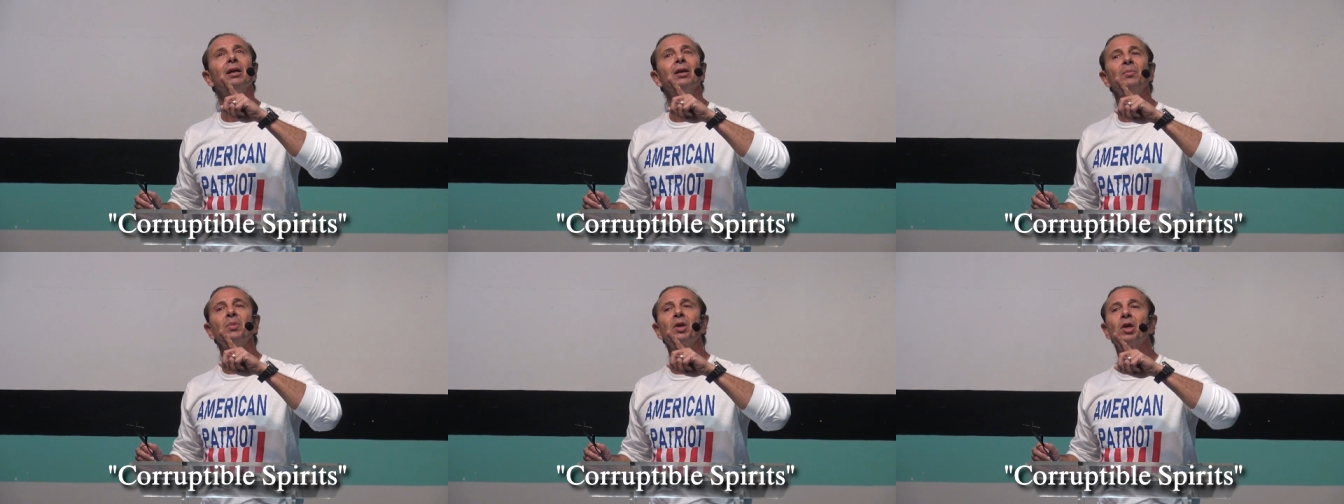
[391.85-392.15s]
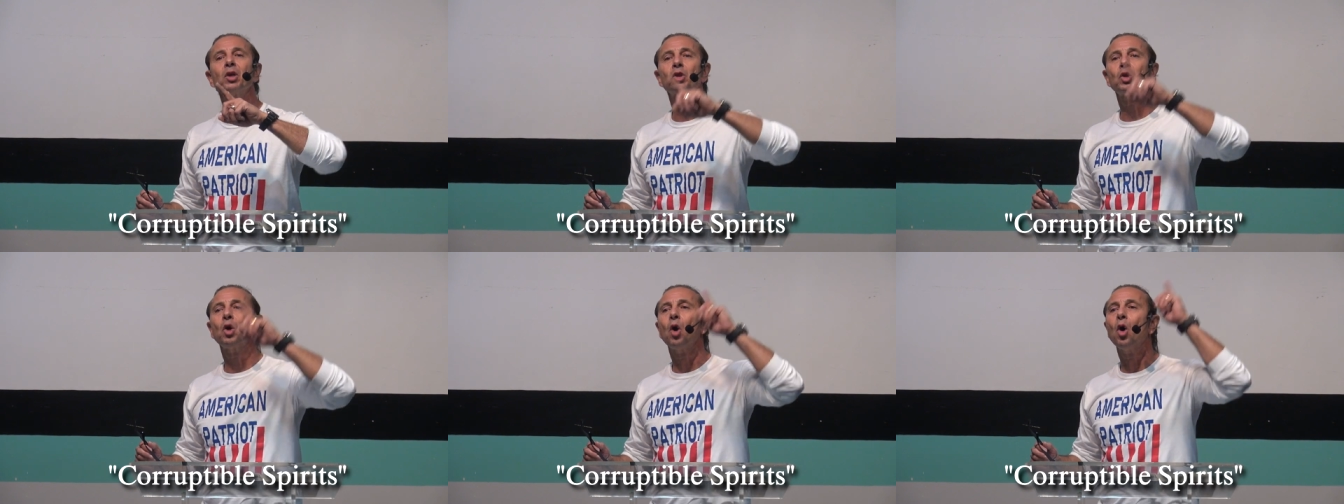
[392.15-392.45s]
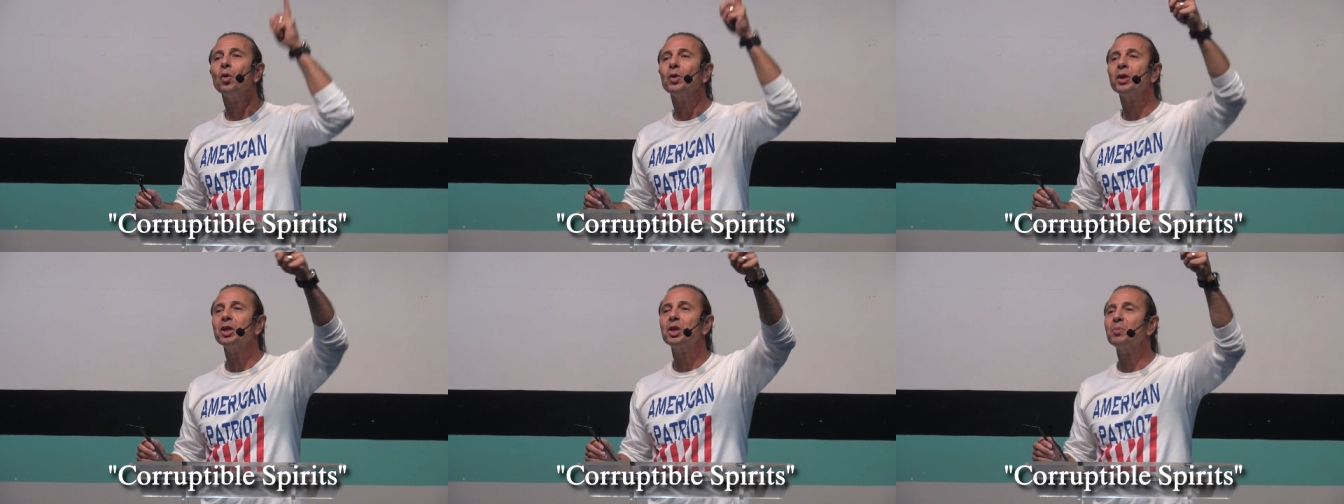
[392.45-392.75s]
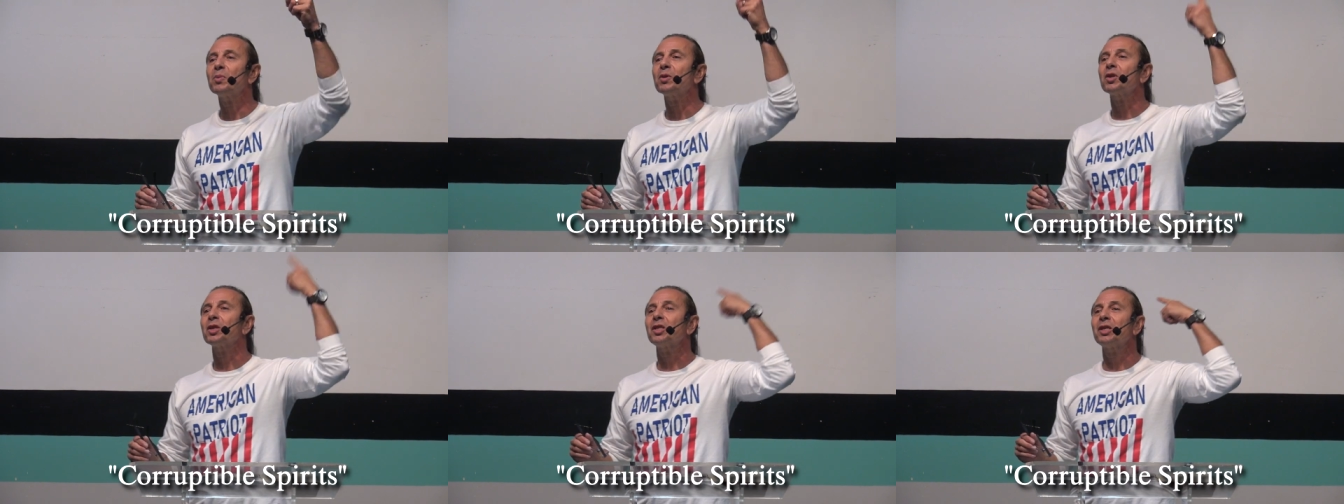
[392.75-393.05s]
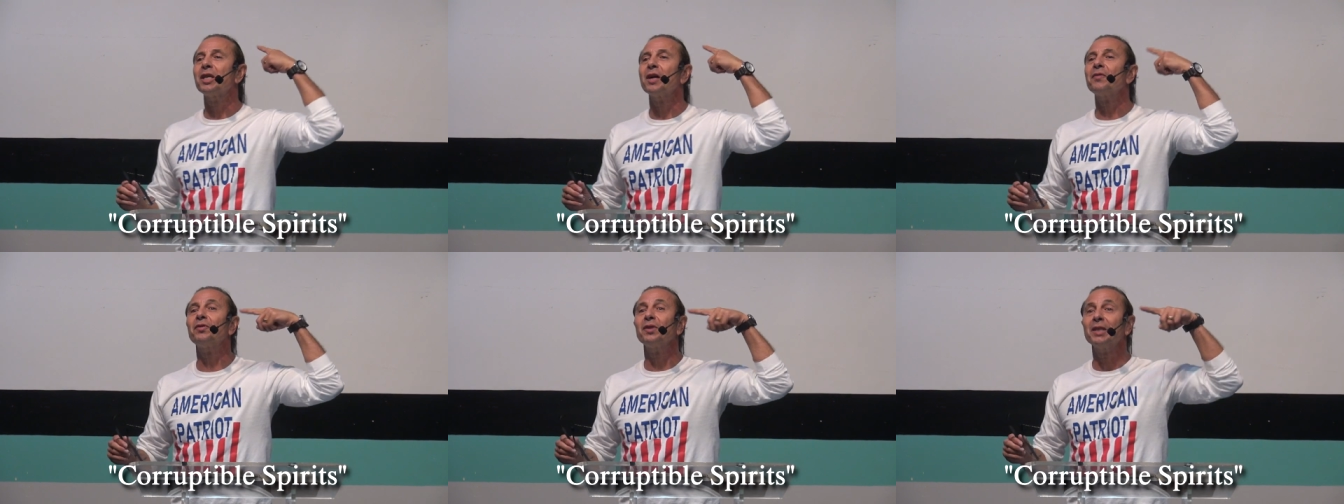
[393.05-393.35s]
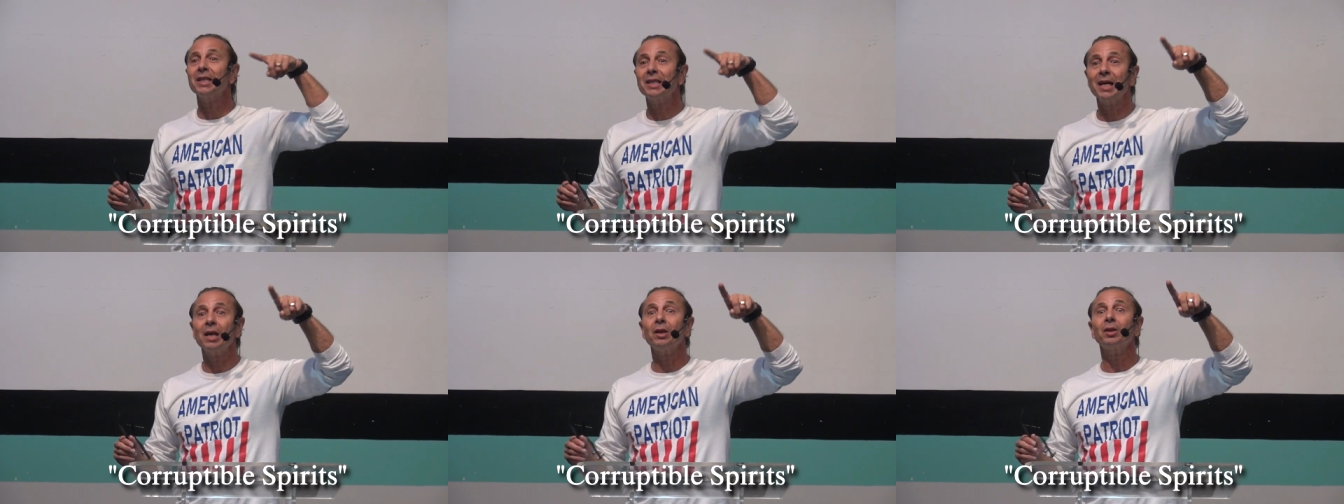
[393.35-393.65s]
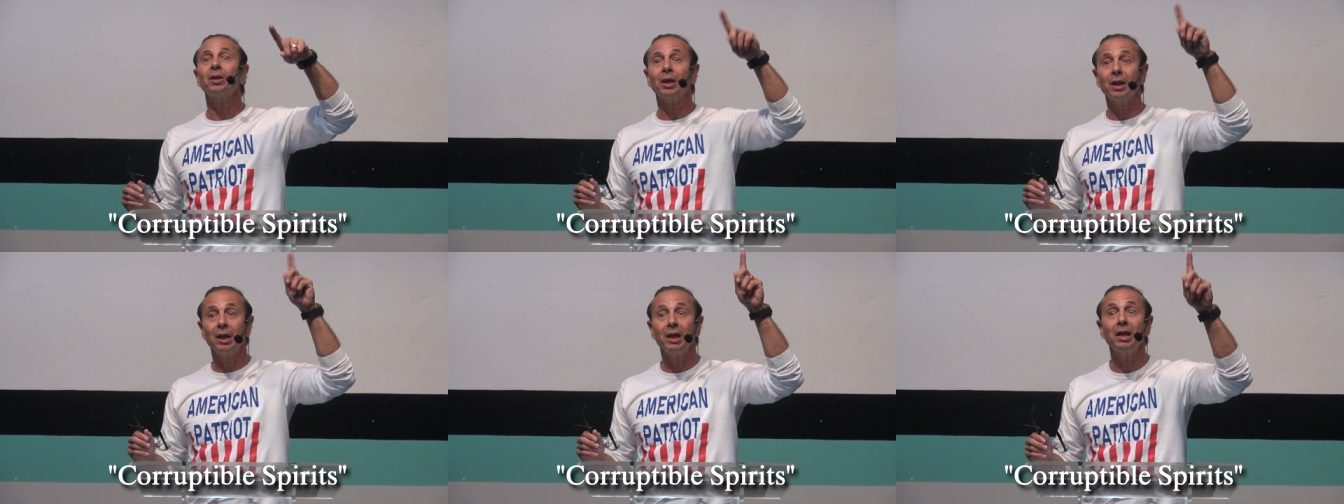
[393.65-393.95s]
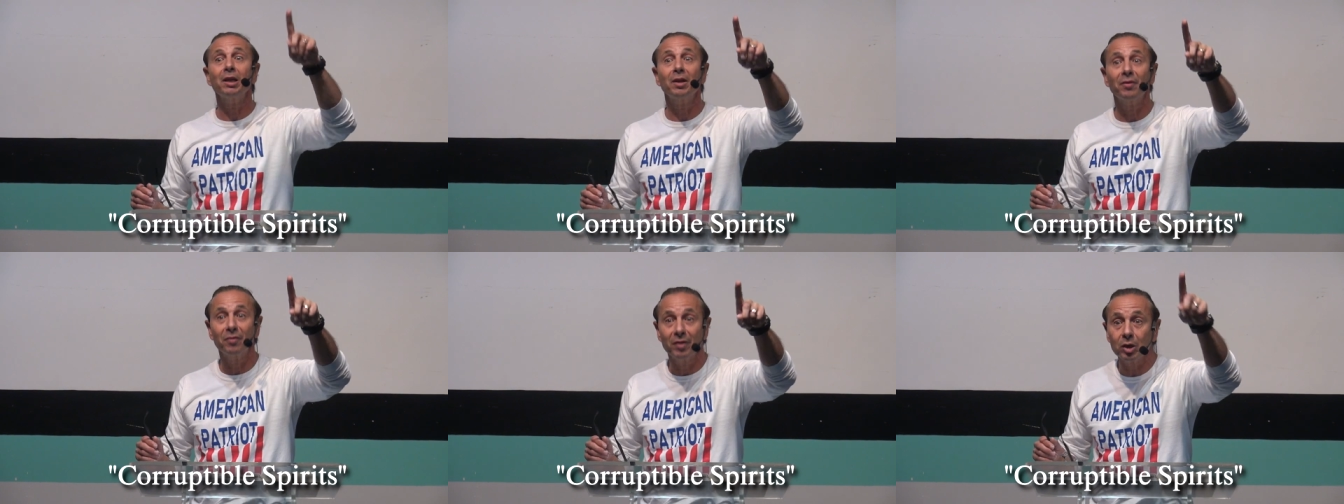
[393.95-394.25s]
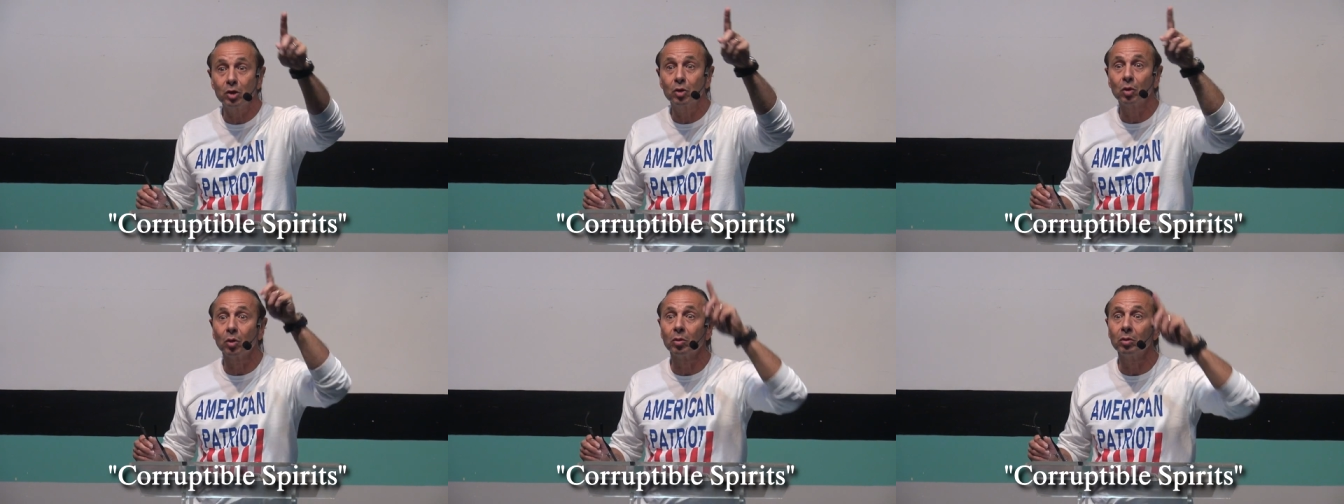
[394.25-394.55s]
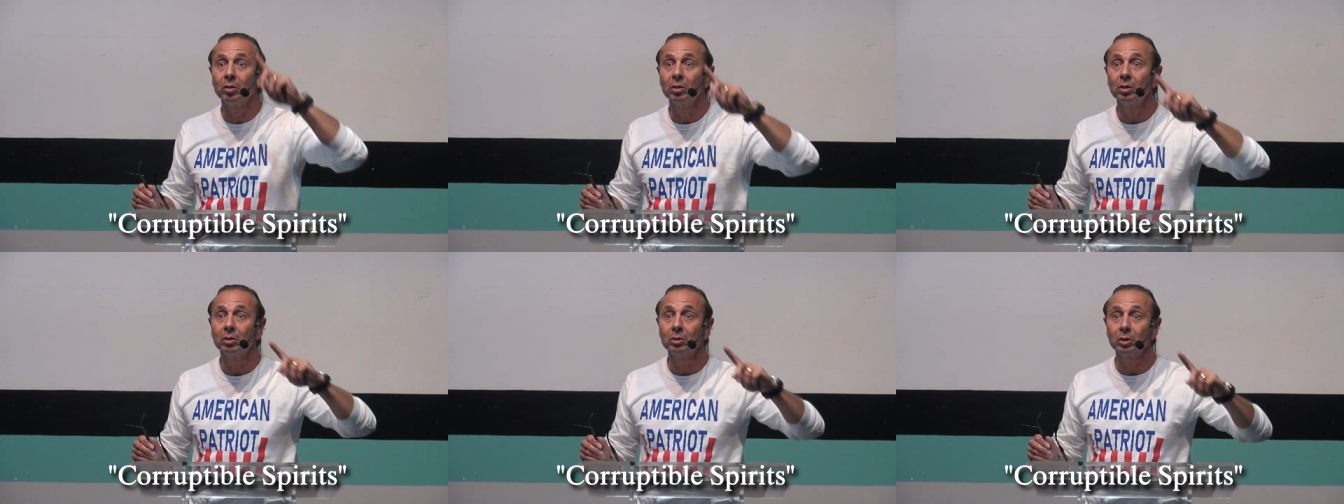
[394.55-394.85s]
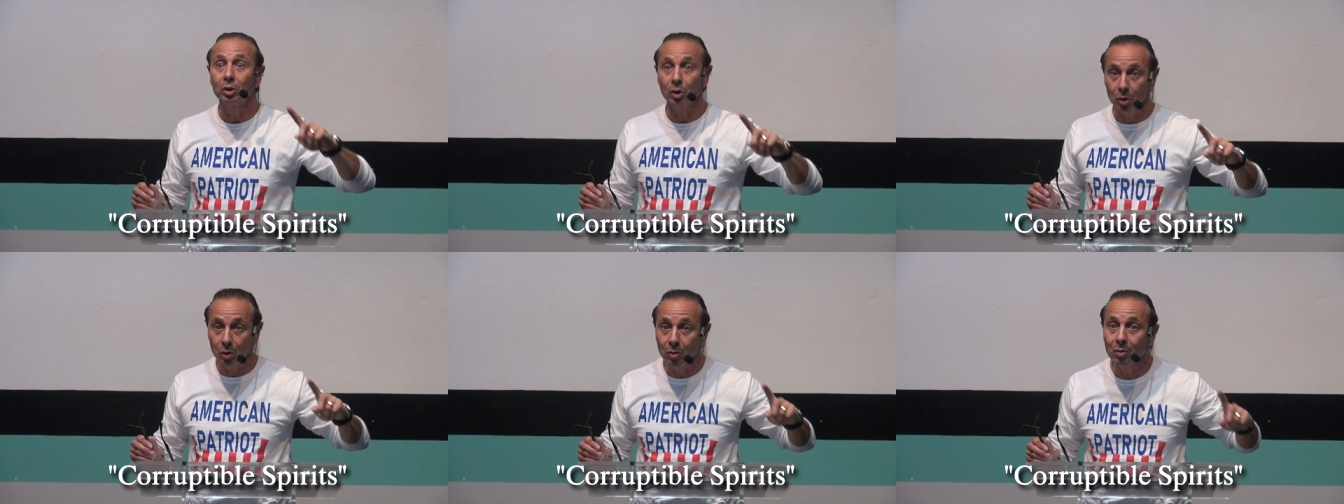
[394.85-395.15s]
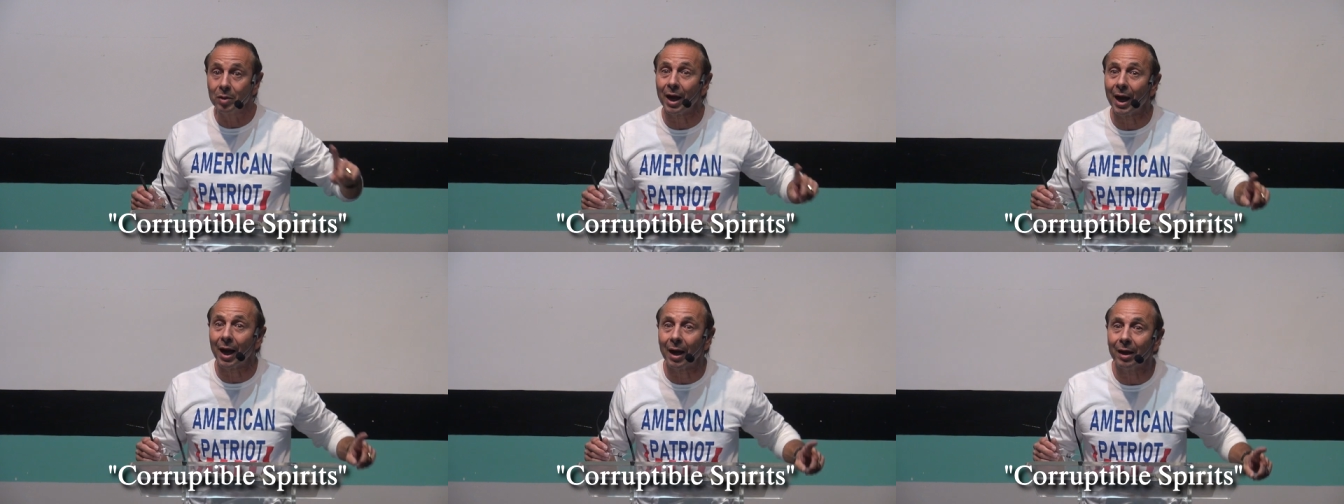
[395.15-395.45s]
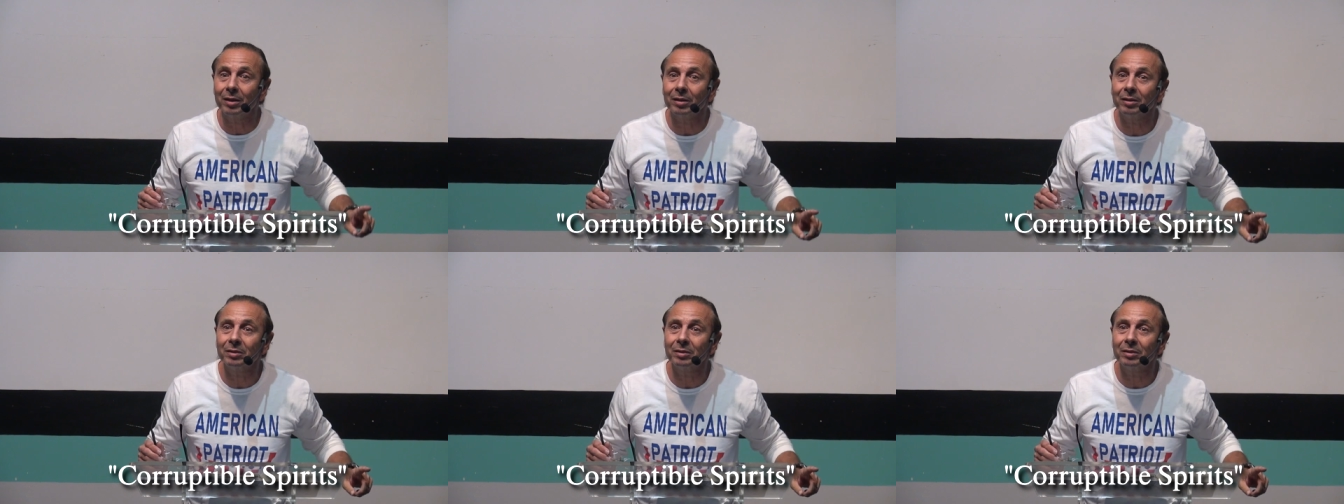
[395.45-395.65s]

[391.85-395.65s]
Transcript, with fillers: Because the Holy Spirit is definitely telling an individual to do that.